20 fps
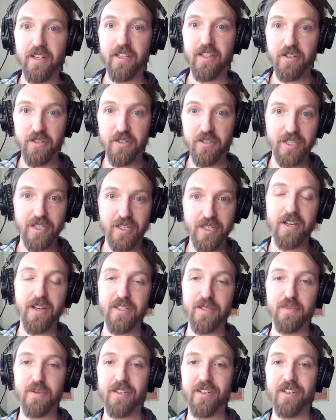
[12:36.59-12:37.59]
and there's this
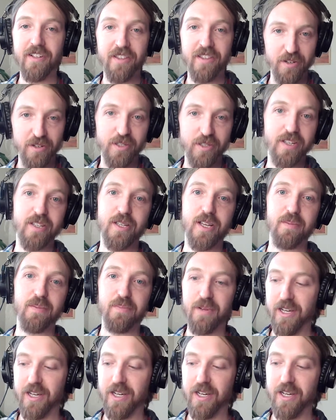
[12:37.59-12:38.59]

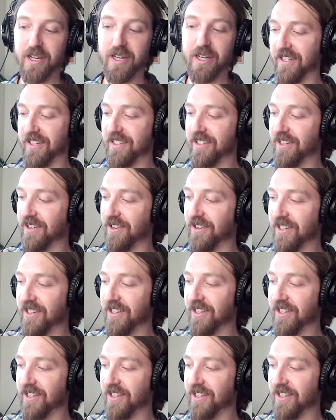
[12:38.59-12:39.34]
possibility. So